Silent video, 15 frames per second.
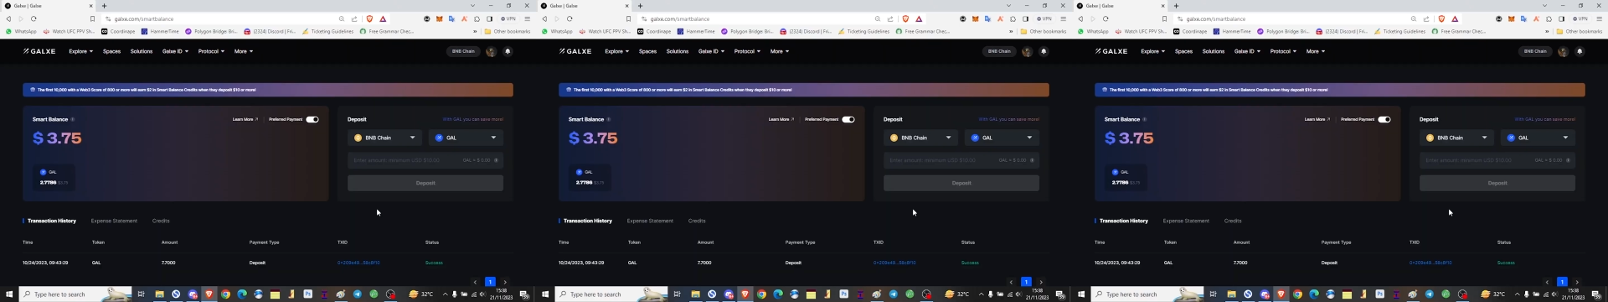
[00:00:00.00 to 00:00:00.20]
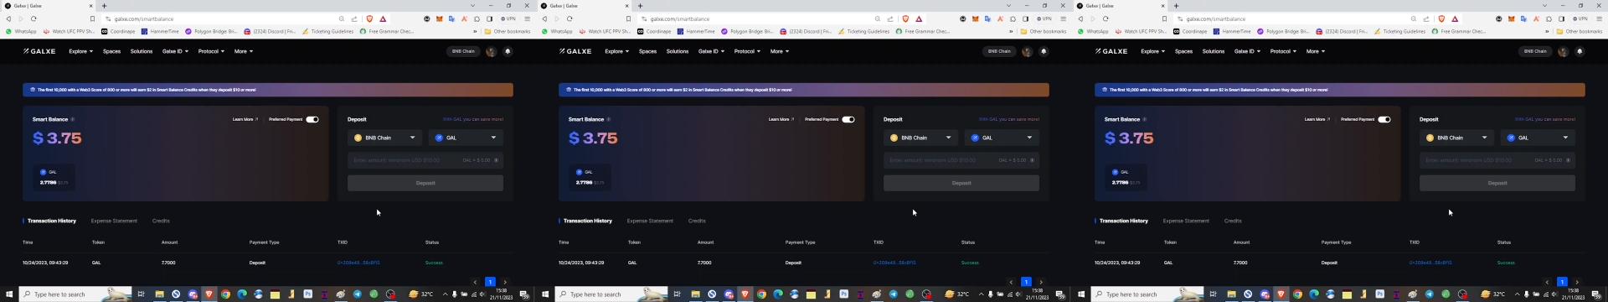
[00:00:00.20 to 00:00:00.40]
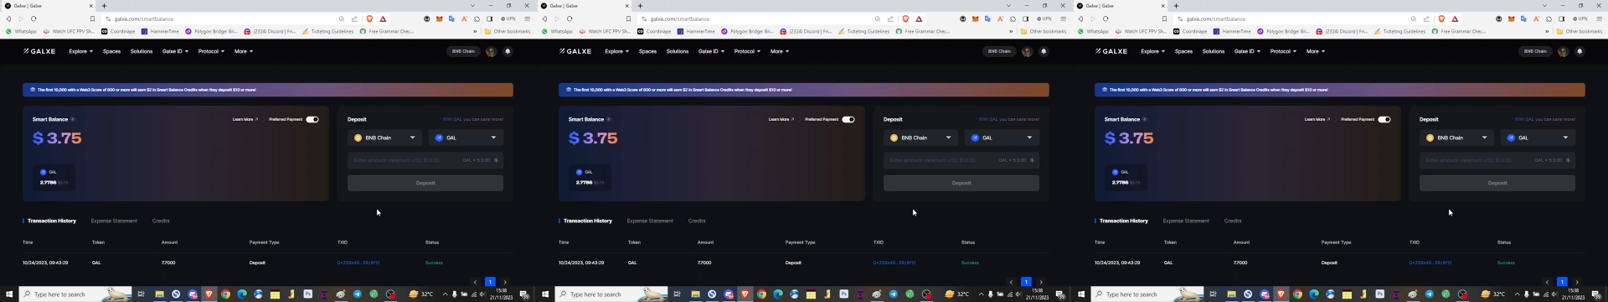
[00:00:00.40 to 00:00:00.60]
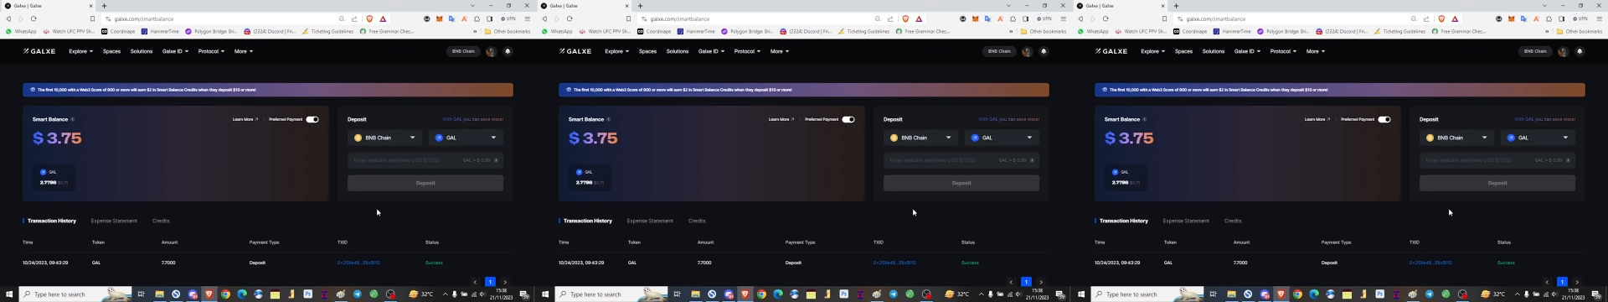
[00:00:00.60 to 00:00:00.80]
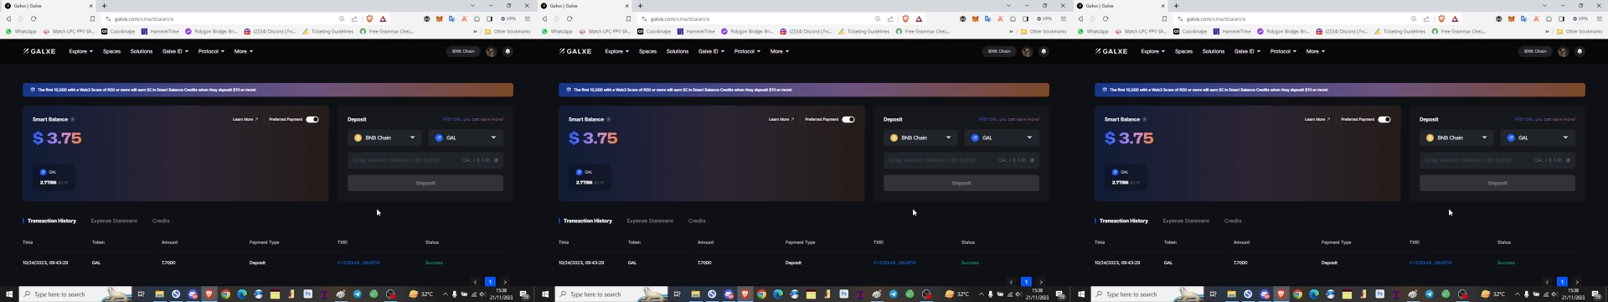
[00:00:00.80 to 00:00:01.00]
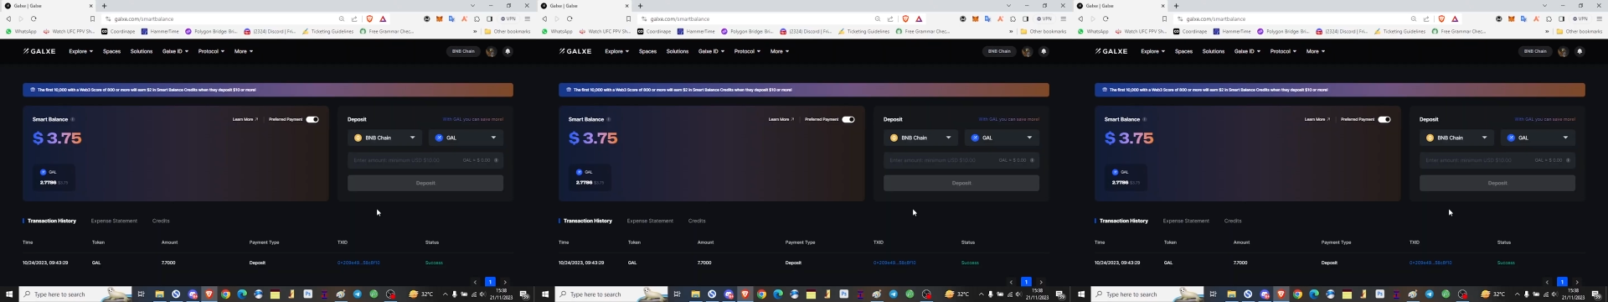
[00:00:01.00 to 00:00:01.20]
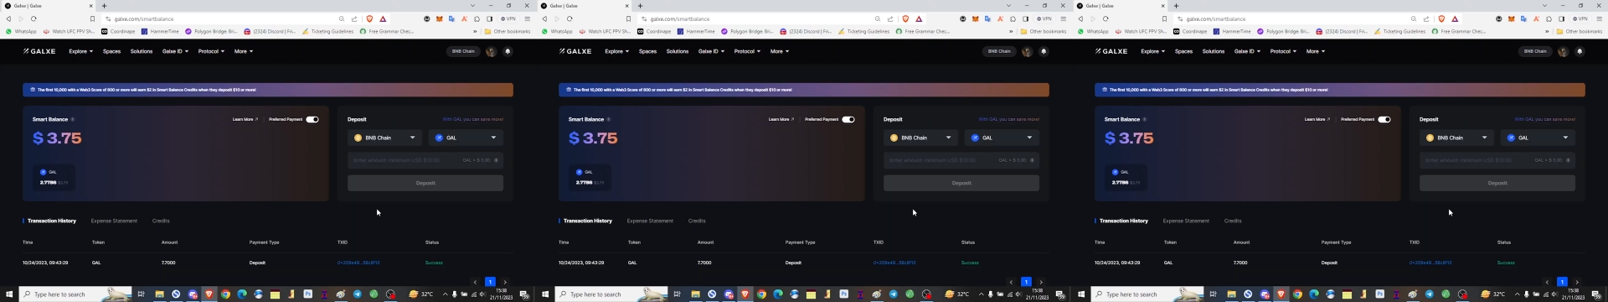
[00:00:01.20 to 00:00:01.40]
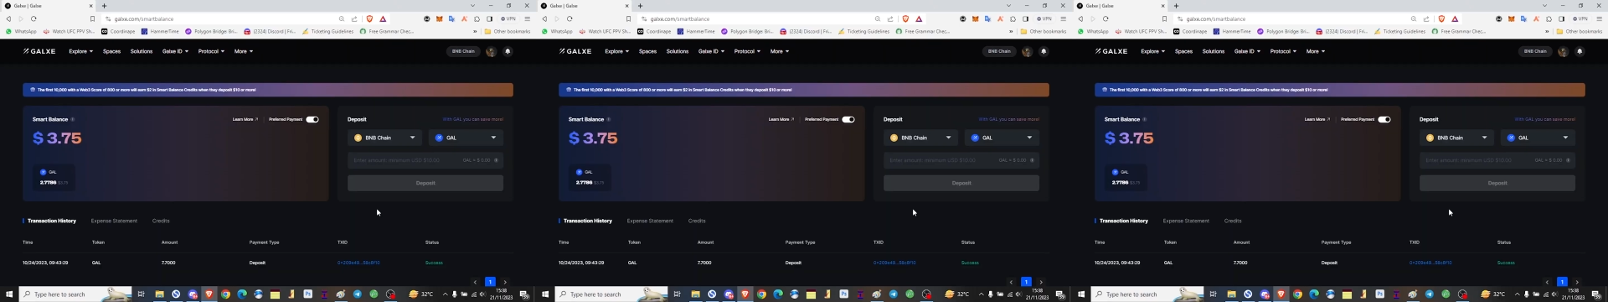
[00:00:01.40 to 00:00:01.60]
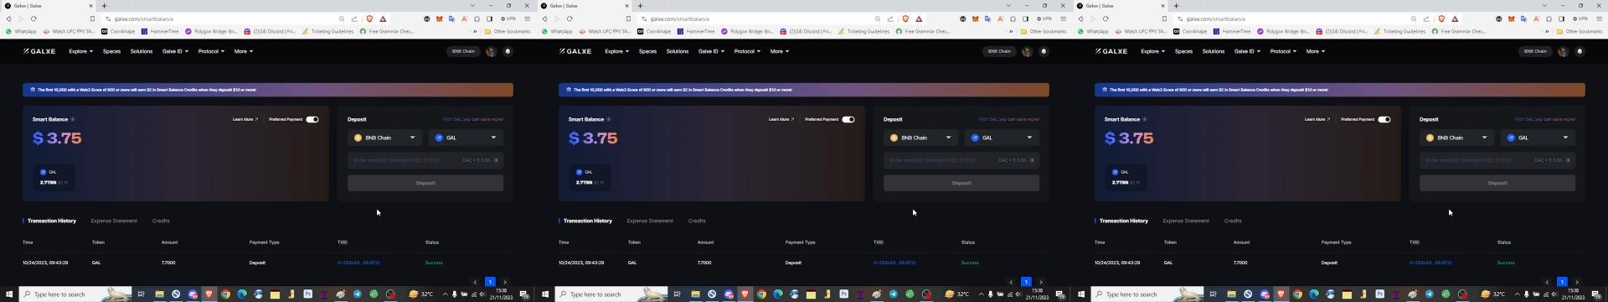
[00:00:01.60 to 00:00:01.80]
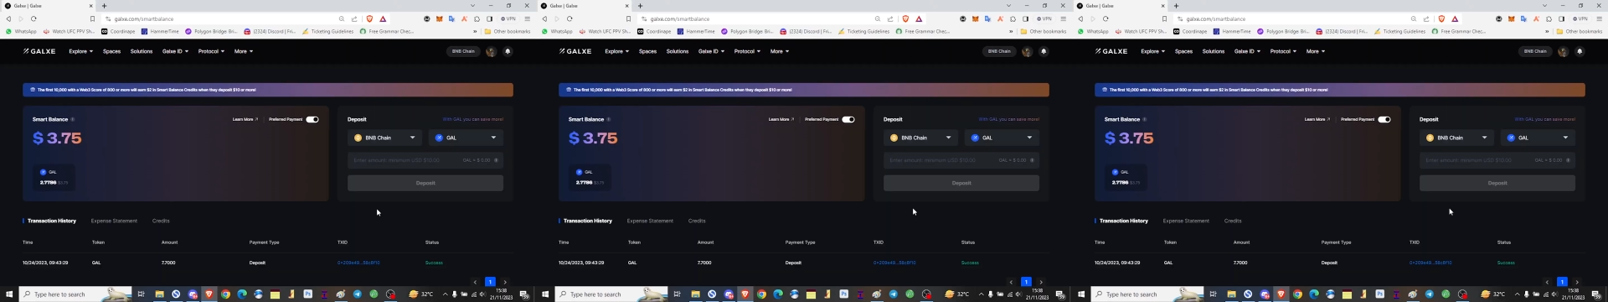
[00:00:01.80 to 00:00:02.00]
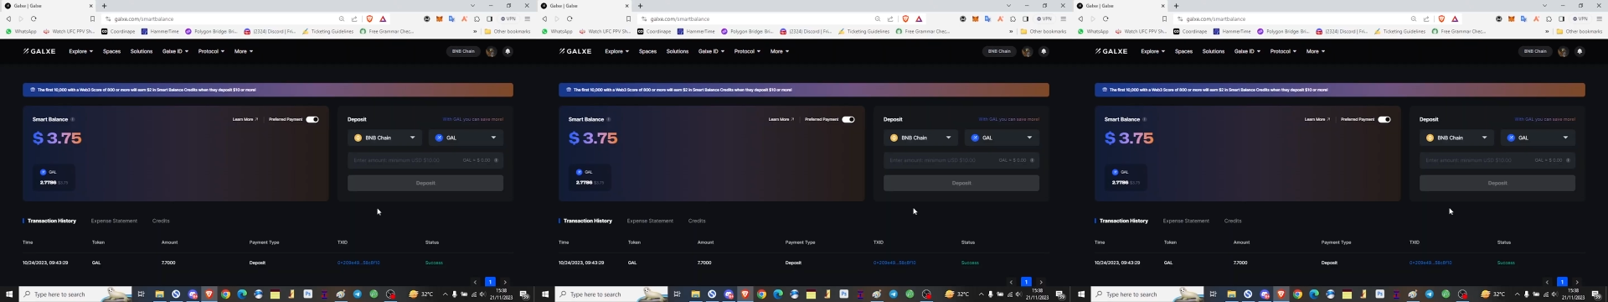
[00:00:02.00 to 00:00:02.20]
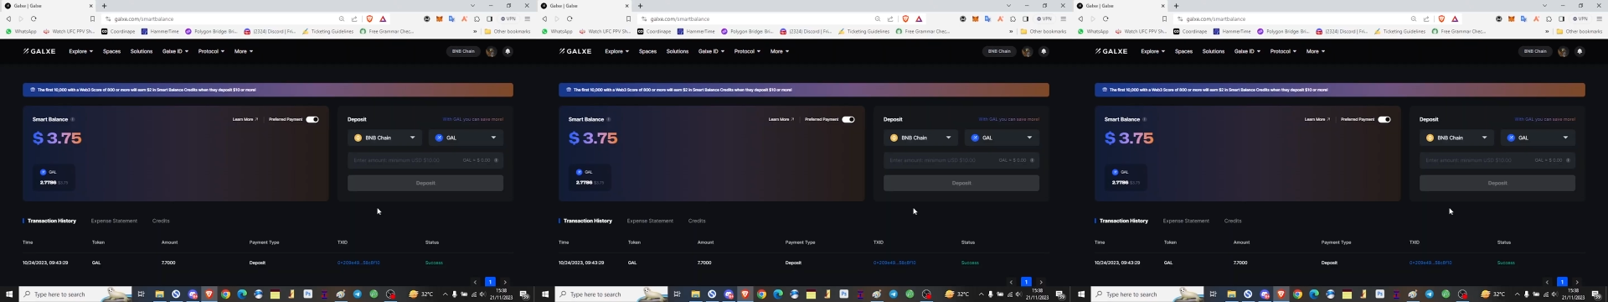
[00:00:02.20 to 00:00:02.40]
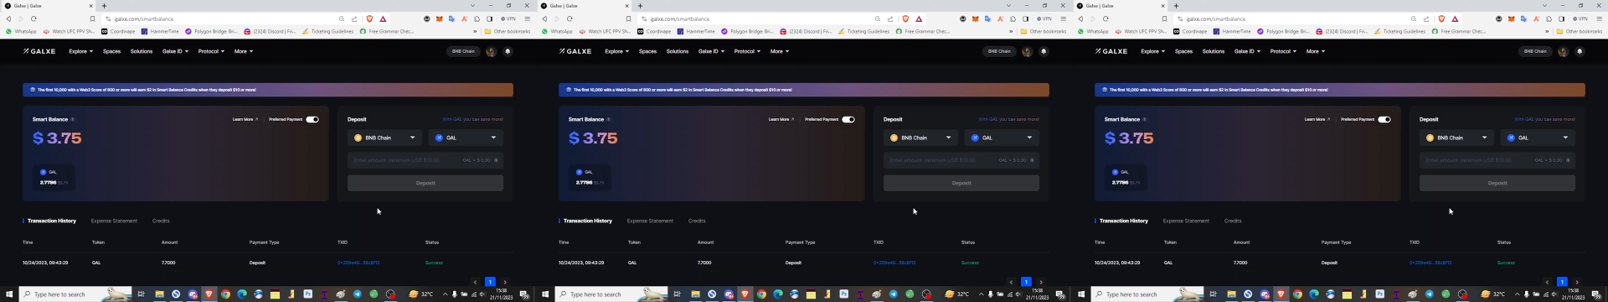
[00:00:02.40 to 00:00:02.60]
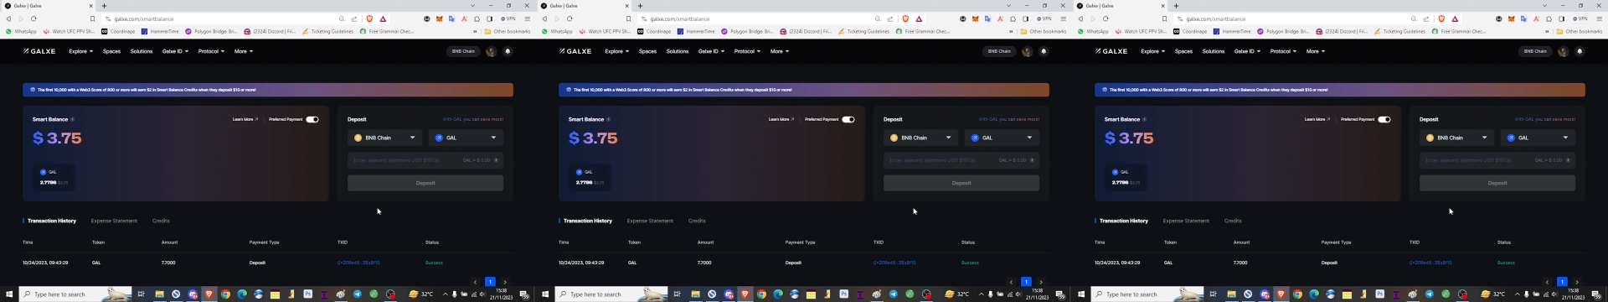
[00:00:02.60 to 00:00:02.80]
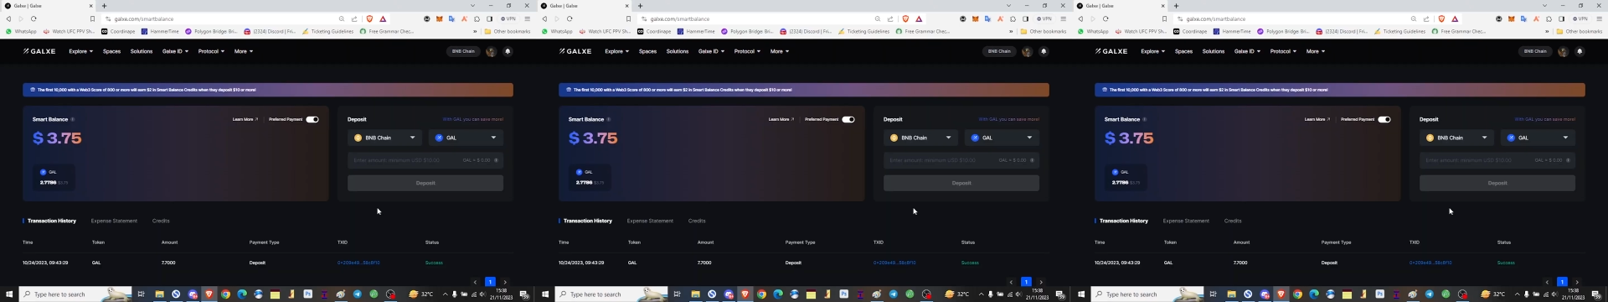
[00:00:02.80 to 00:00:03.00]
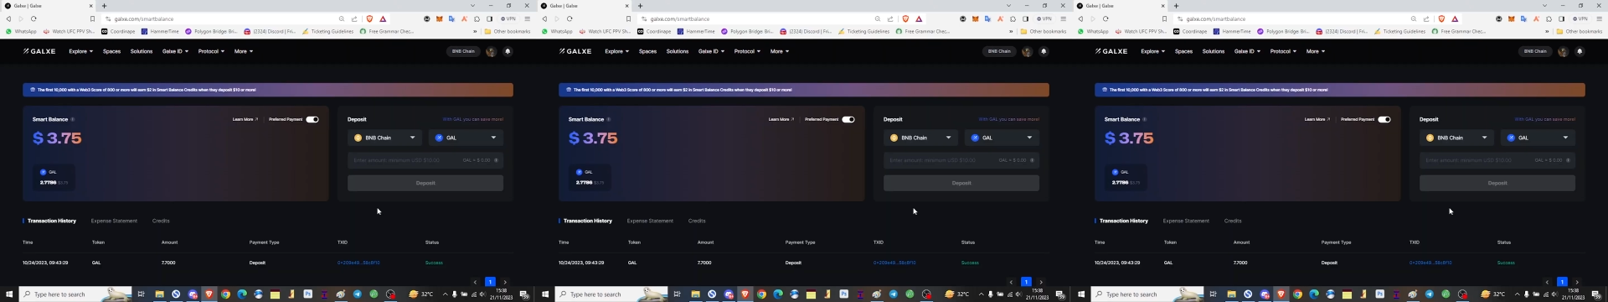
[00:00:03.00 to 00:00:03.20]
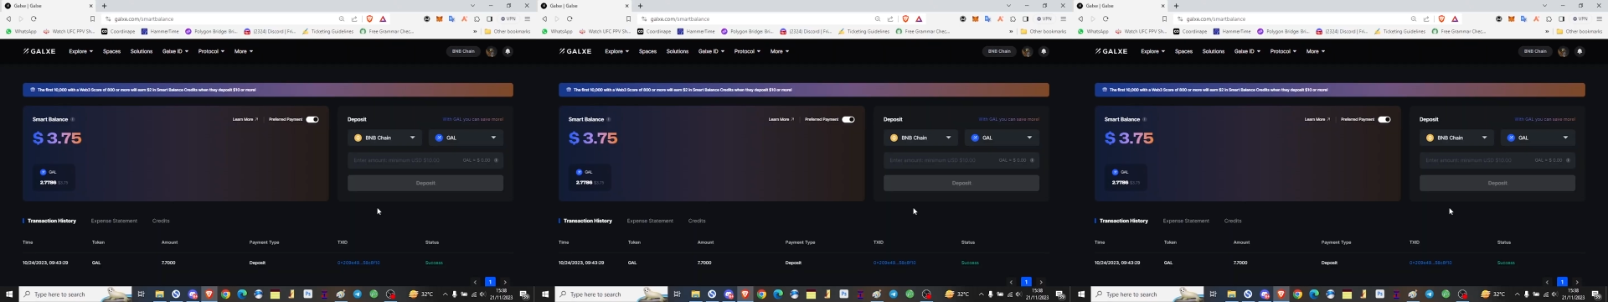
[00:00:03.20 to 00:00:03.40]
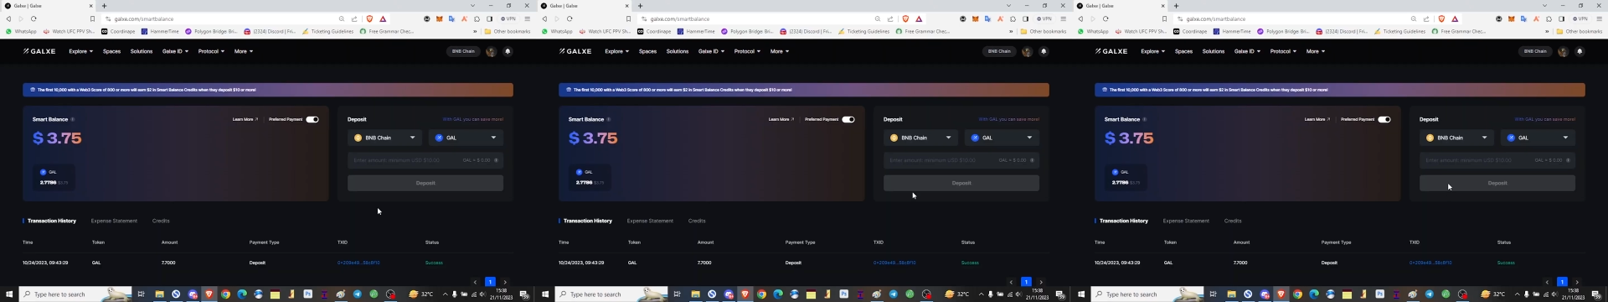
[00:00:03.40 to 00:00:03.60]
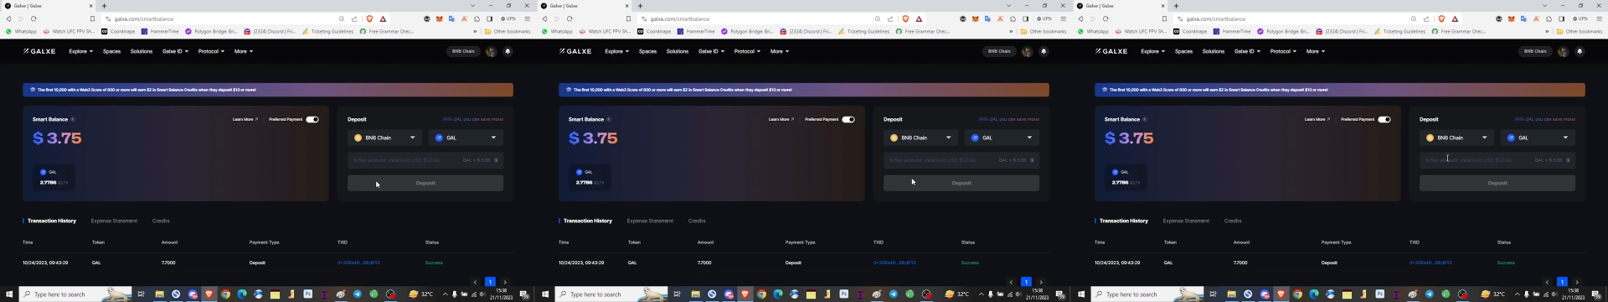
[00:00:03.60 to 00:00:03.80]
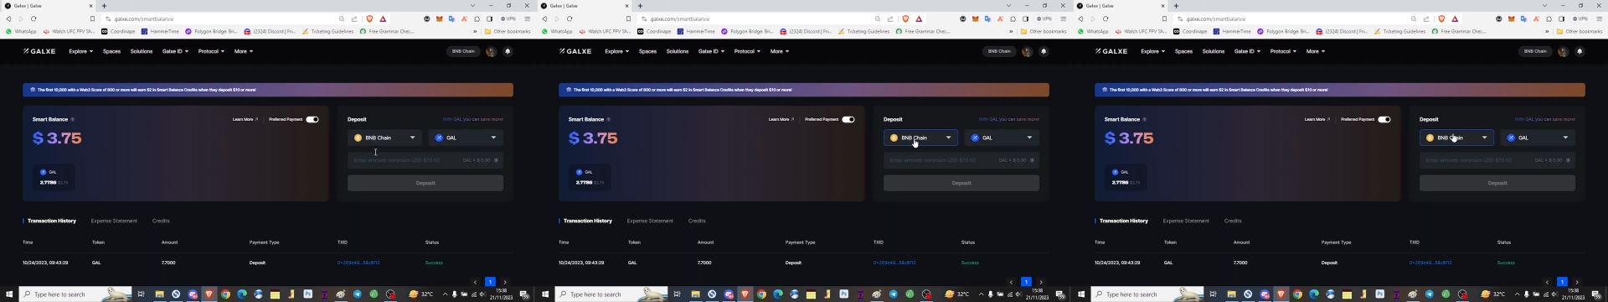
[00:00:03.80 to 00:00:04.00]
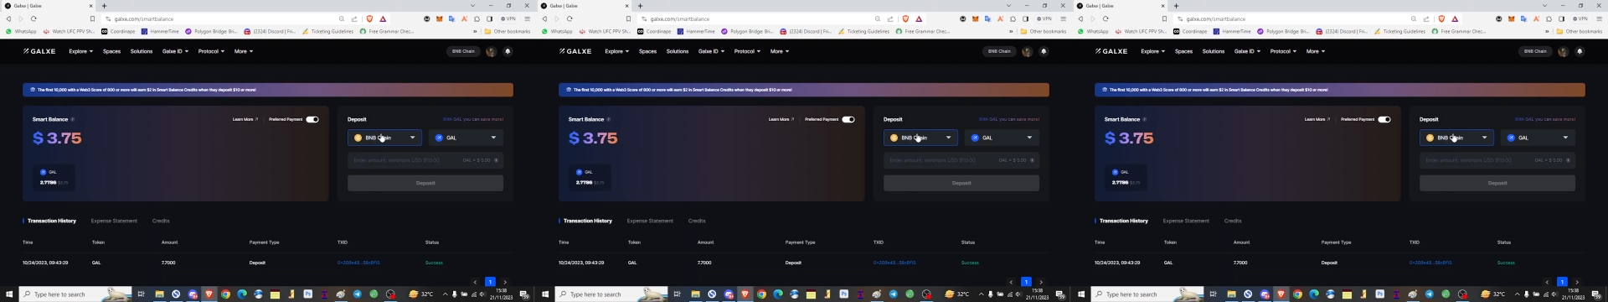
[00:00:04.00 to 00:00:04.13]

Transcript: (no speaker visible)